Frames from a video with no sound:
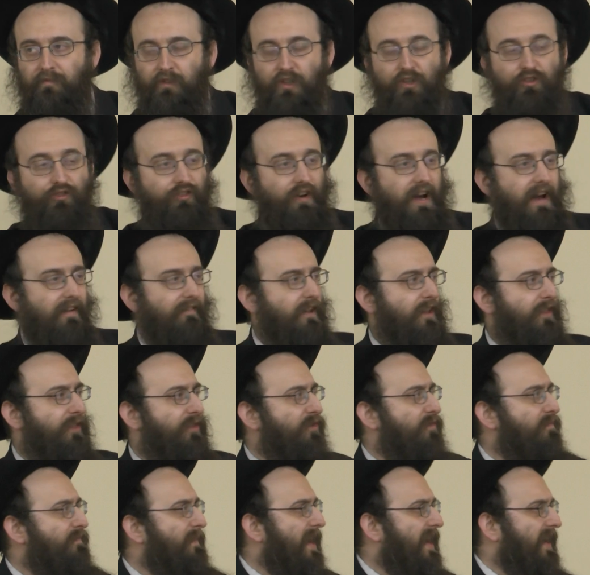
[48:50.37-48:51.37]
You're traveling
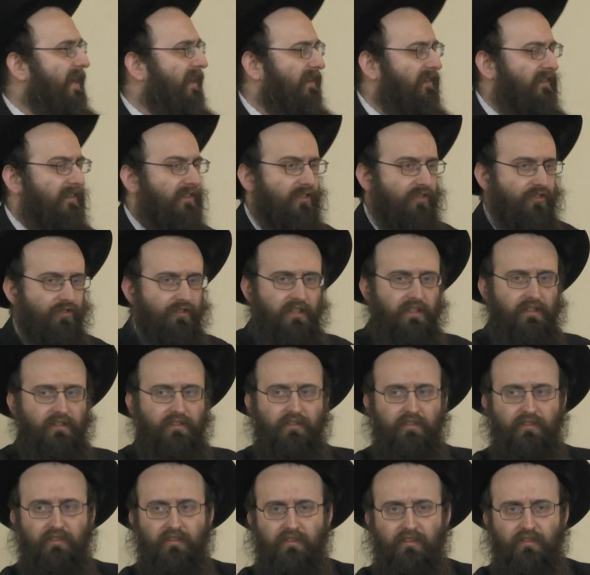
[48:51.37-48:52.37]
through main
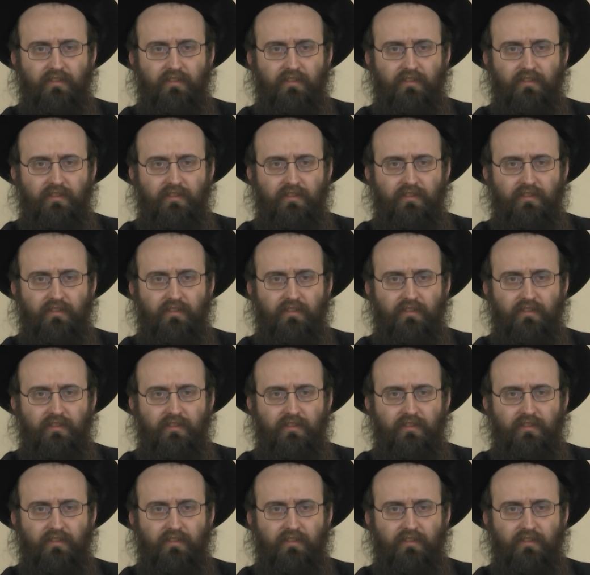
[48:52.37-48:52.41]
streets,